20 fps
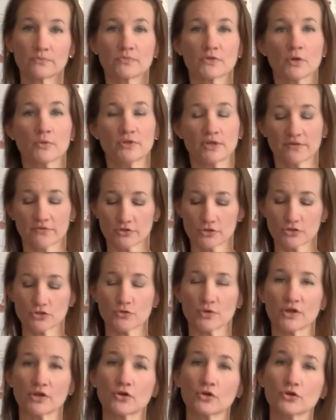whenever you're
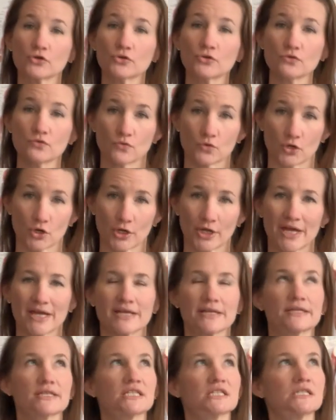doing glute work,
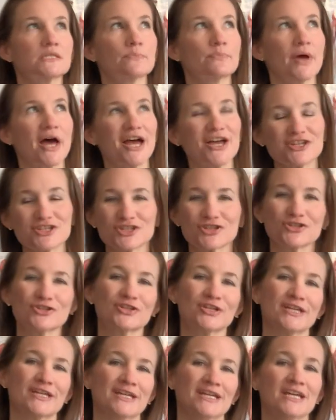
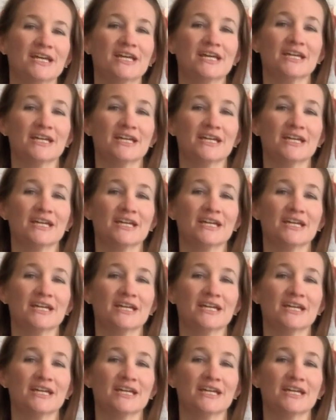especially